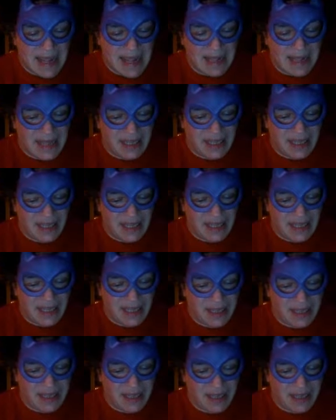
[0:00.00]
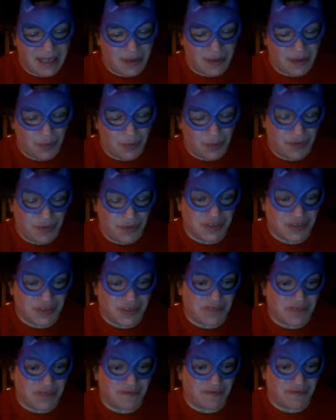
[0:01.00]
in the
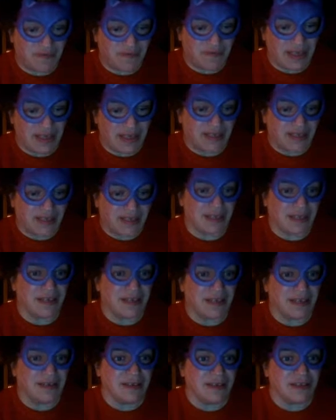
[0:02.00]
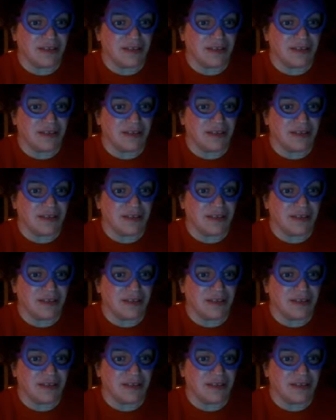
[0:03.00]
words of our dear